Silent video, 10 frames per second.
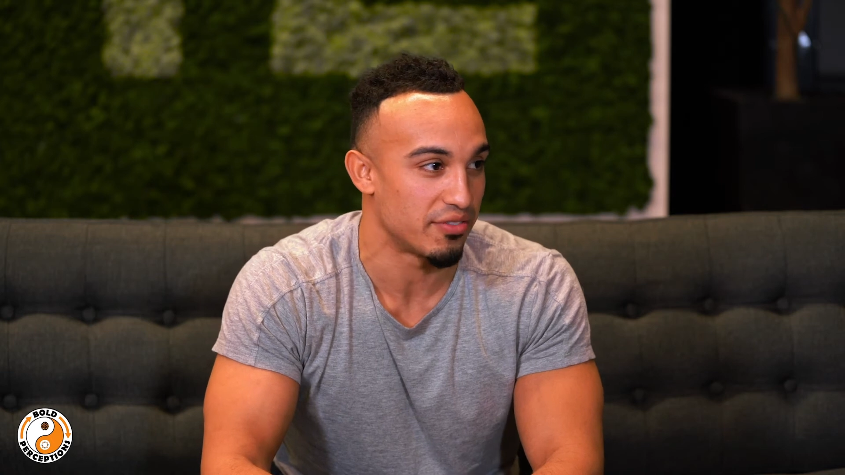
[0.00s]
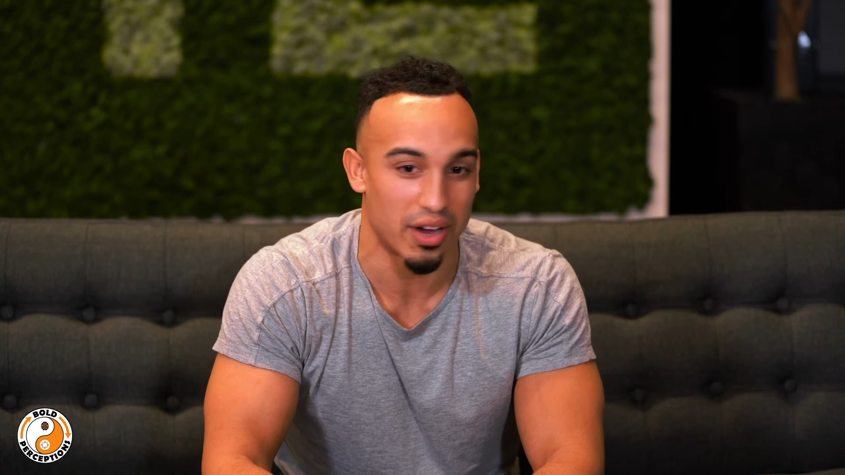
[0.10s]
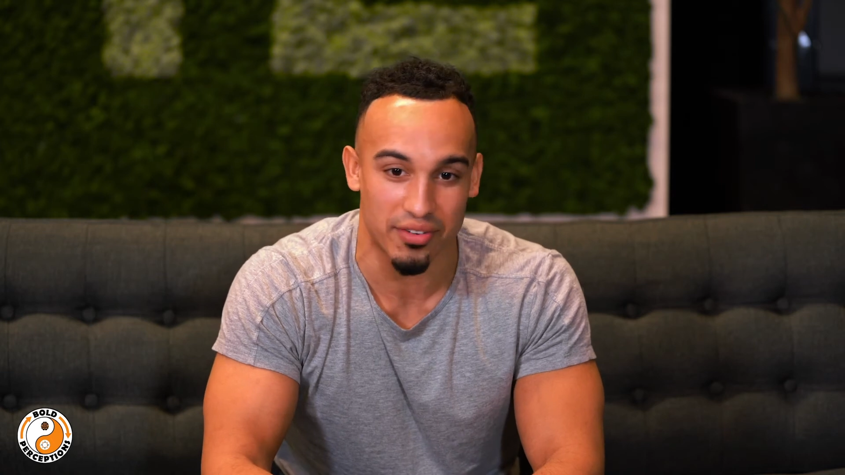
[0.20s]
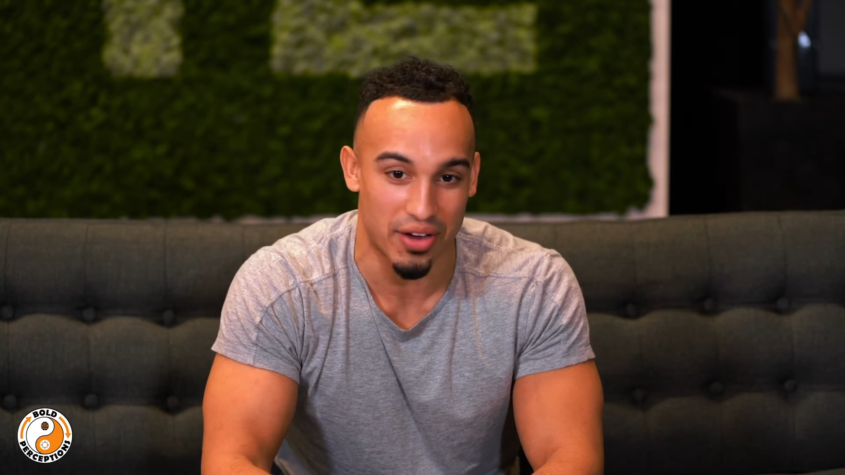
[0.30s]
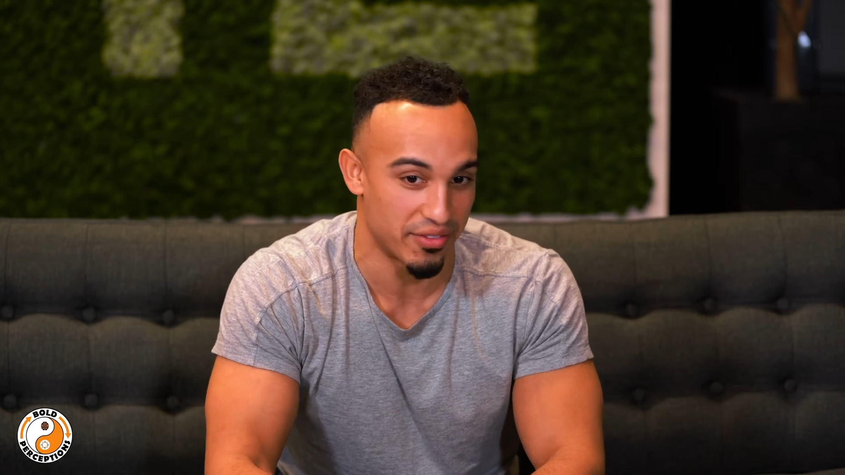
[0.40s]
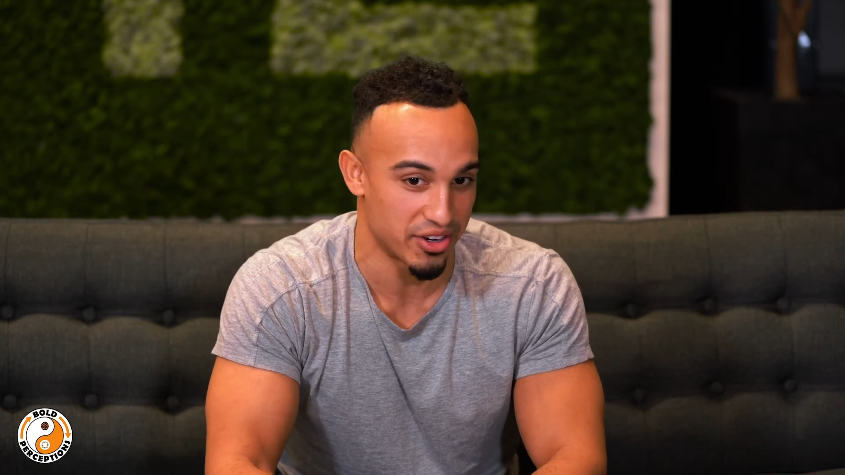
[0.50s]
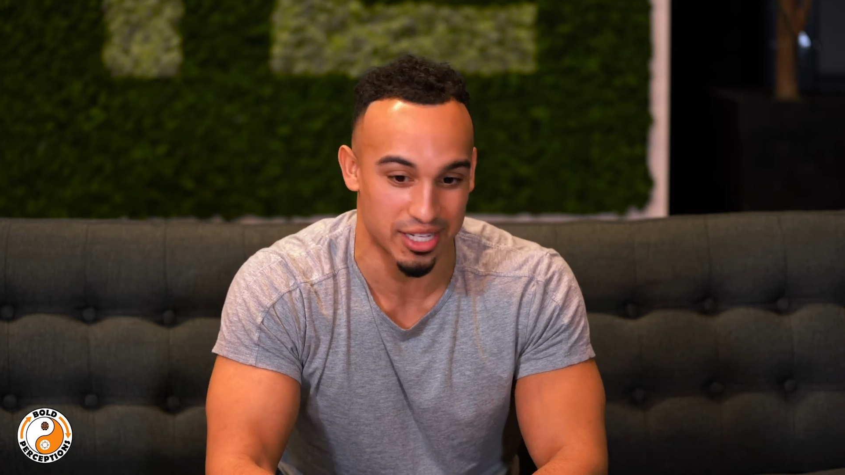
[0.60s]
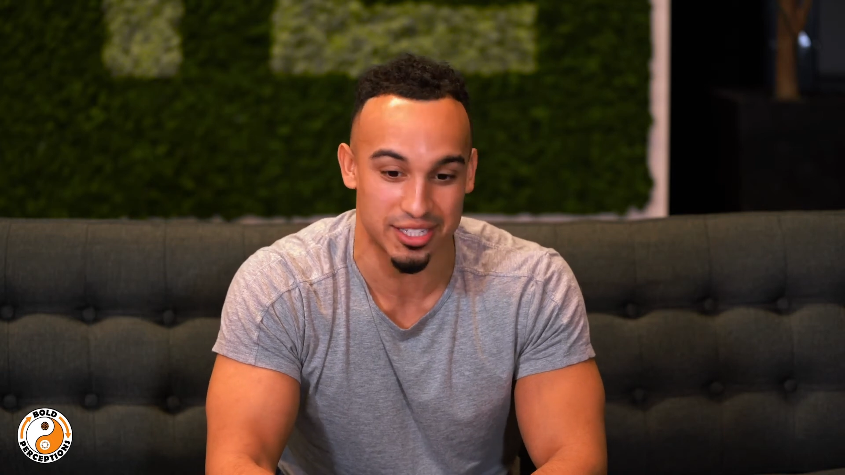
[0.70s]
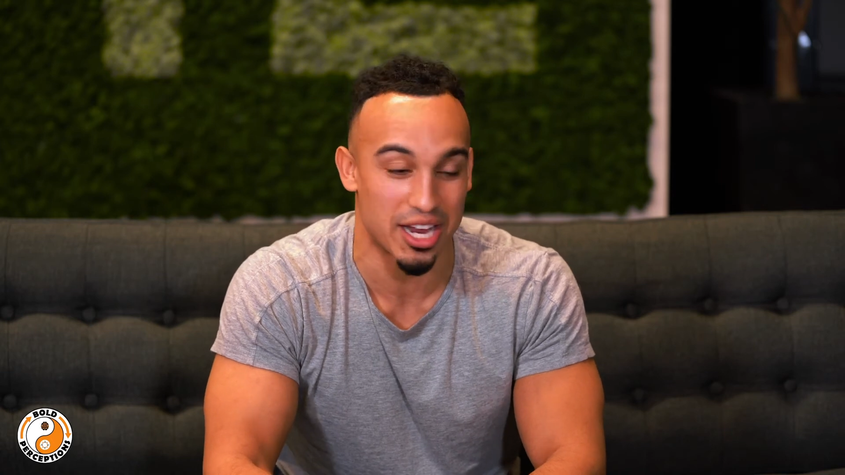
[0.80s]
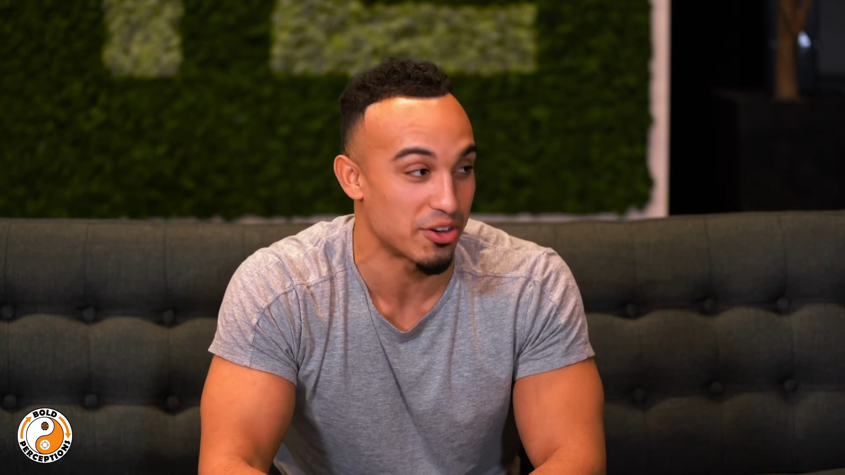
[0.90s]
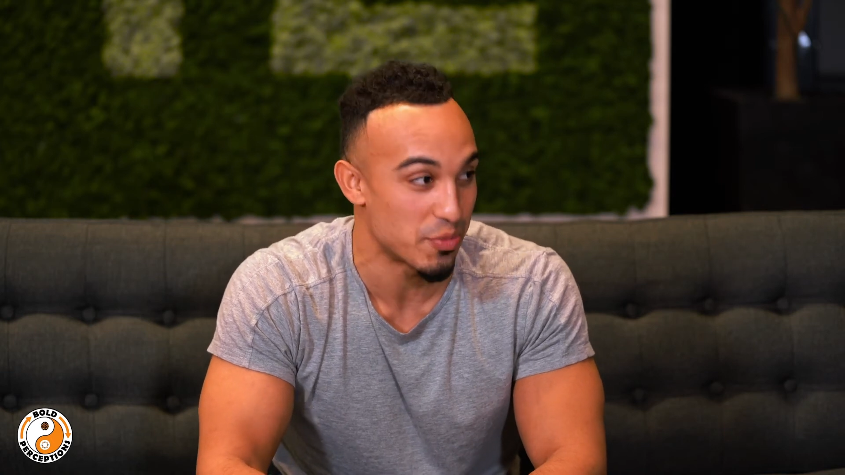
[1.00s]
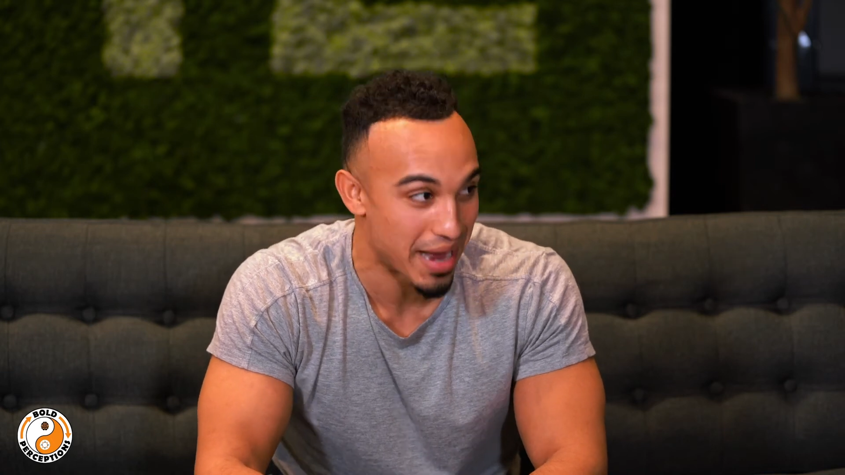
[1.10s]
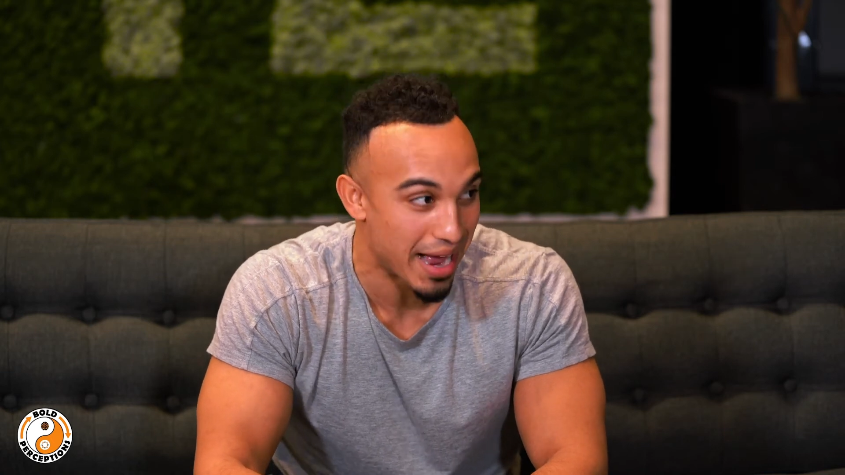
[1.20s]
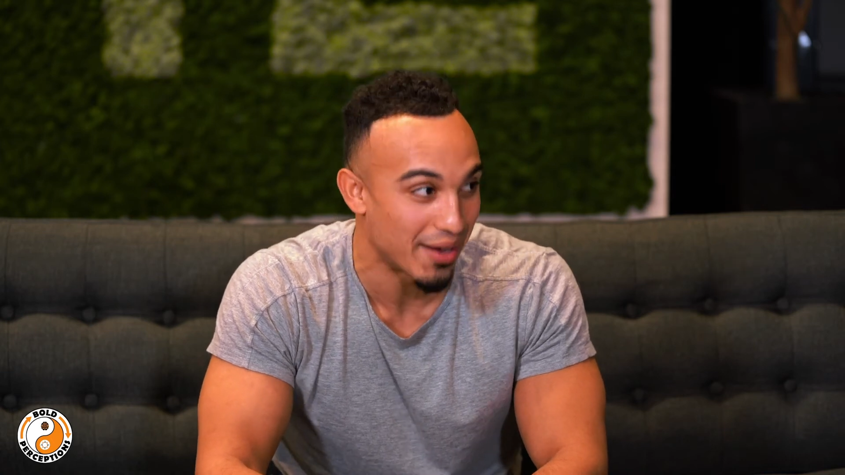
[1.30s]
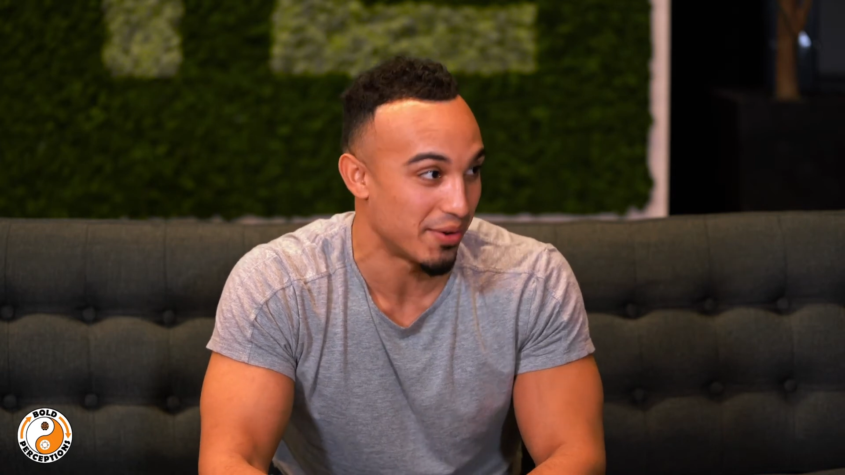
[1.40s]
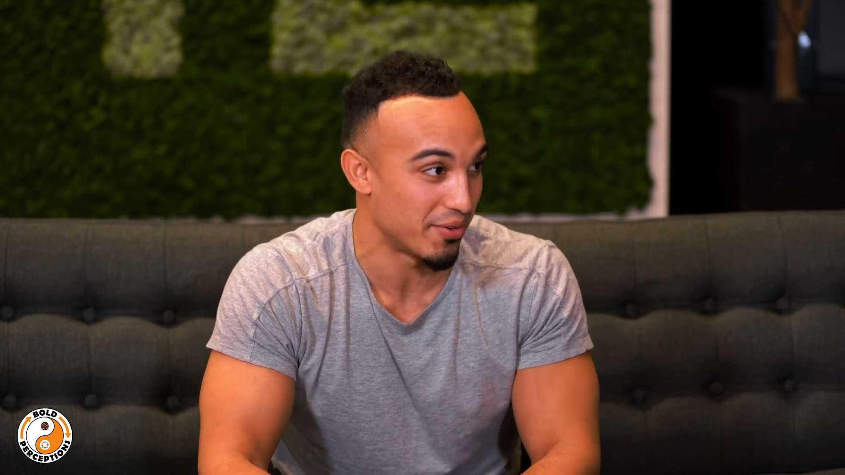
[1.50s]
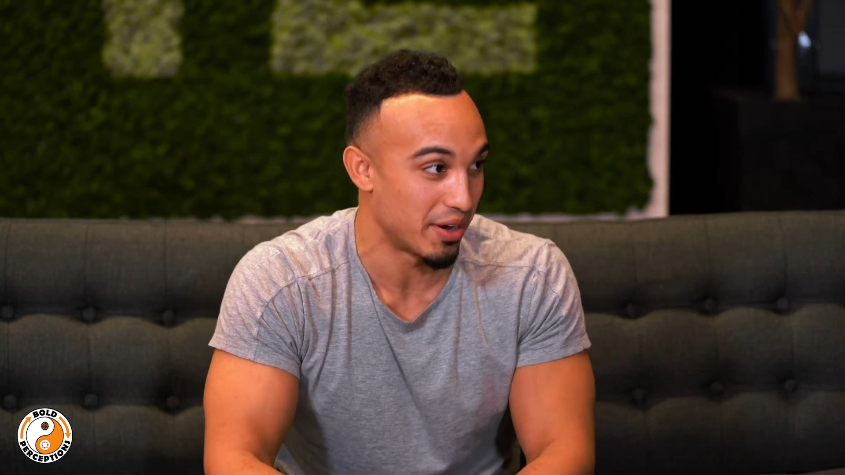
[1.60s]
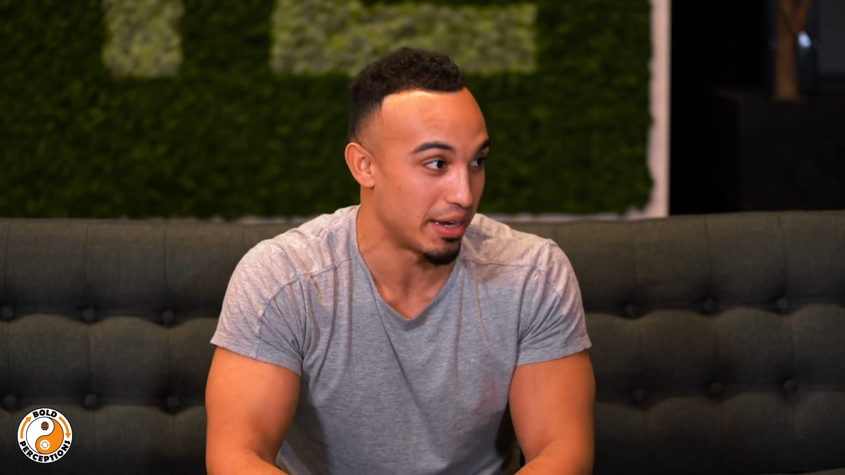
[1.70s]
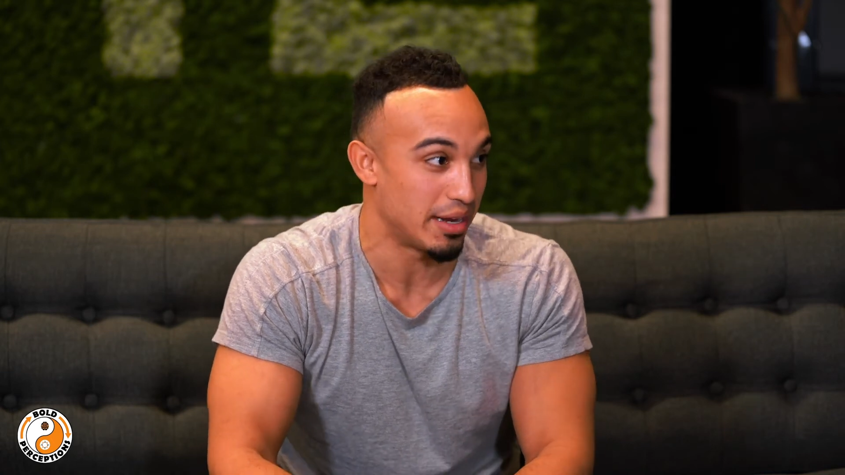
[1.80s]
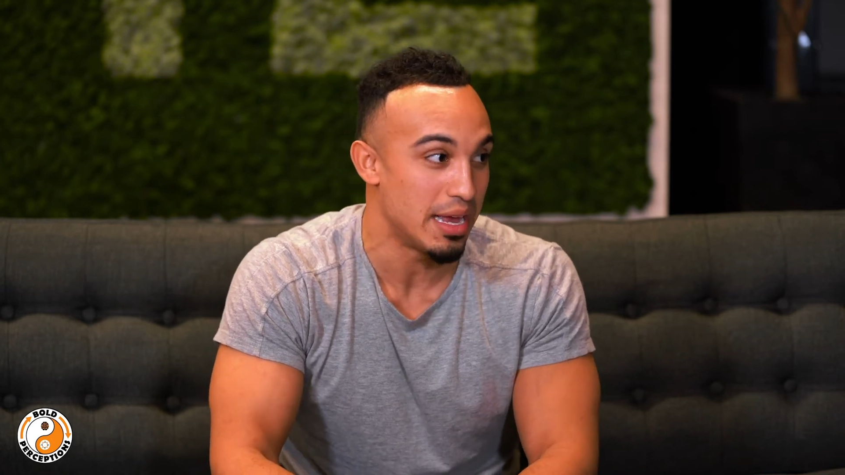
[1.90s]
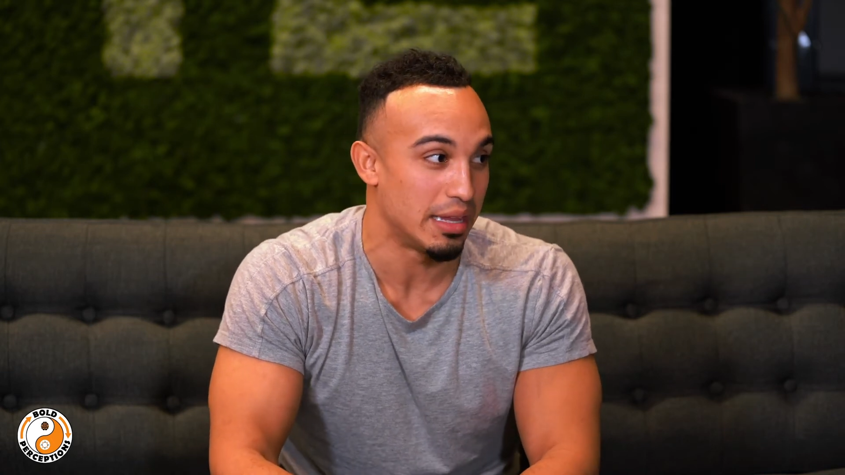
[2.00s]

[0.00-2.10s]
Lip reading: Fuck 5 years. Let's talk to him now, right?